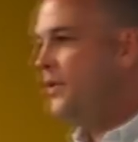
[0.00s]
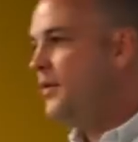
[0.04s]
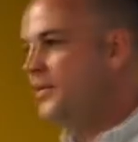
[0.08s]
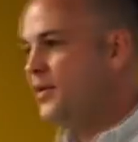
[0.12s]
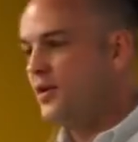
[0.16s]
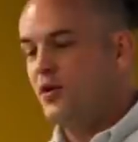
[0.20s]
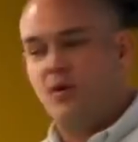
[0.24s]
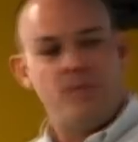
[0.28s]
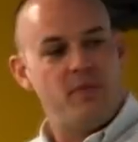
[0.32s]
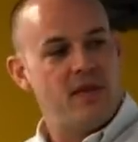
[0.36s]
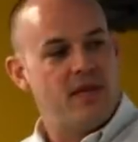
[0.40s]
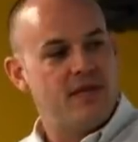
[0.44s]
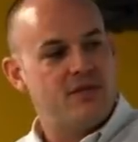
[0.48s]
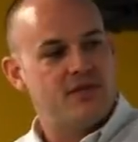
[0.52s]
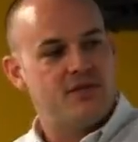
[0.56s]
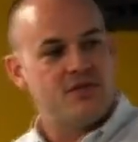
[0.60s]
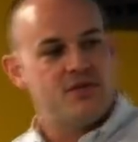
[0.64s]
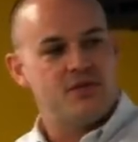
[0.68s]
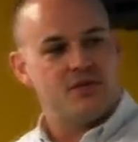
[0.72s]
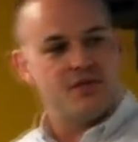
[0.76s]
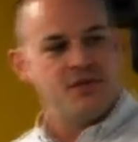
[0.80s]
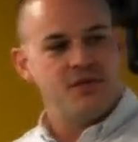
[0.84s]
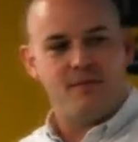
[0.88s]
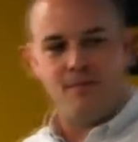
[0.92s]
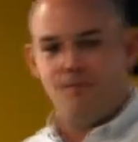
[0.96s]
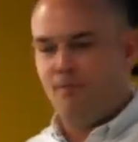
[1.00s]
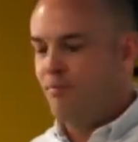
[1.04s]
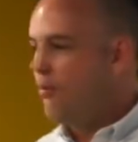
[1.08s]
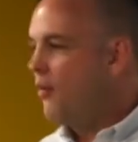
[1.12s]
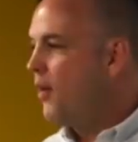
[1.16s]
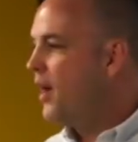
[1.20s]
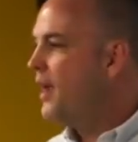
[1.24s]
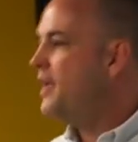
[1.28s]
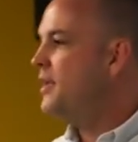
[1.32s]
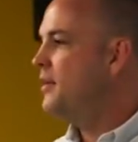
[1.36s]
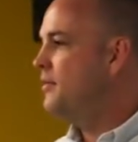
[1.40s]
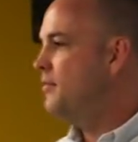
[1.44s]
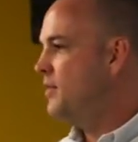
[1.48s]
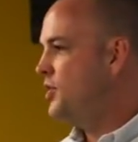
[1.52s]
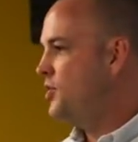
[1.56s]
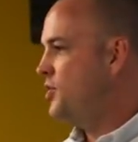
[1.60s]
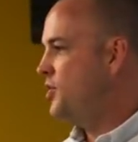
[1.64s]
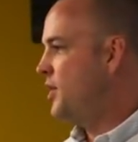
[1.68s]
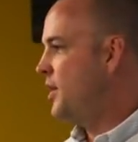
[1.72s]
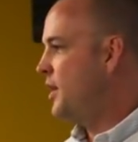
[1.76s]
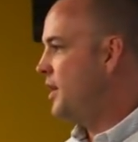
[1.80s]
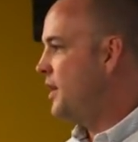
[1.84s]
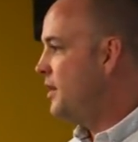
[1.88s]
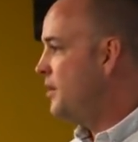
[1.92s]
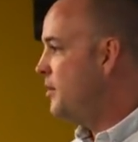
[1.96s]
Church planters have also found
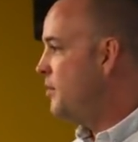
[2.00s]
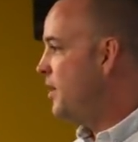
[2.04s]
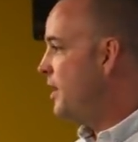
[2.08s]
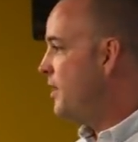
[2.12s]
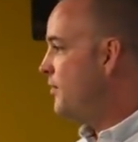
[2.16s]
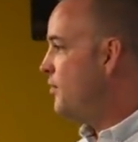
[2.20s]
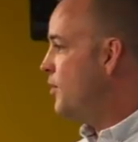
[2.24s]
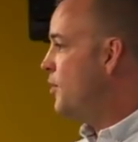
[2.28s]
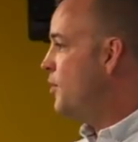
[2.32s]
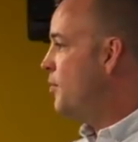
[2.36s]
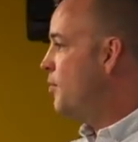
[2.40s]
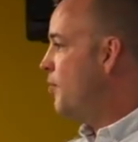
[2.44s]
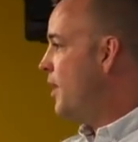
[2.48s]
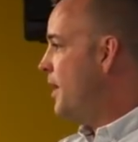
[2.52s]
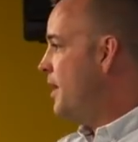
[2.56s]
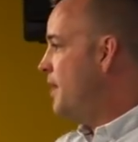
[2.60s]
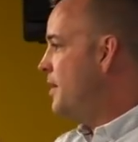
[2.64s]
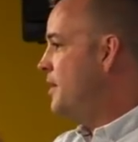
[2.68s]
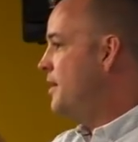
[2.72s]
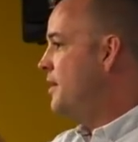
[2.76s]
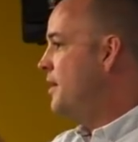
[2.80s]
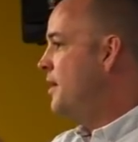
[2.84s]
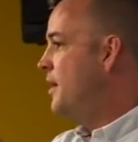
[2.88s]
common ground with Bay Area